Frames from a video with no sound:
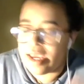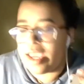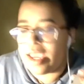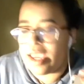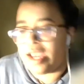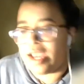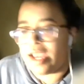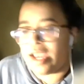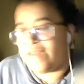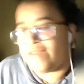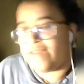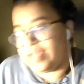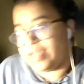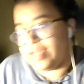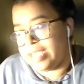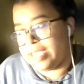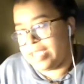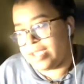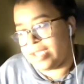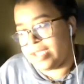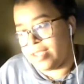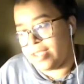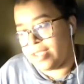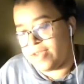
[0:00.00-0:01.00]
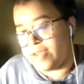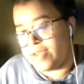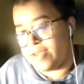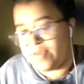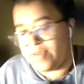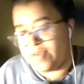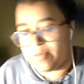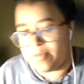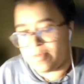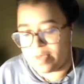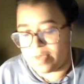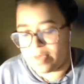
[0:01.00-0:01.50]
And I feel like a lot of it
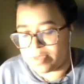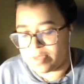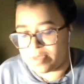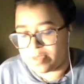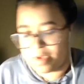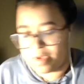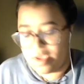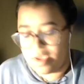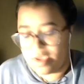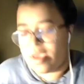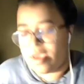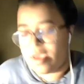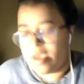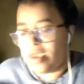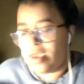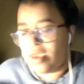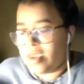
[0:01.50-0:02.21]
was.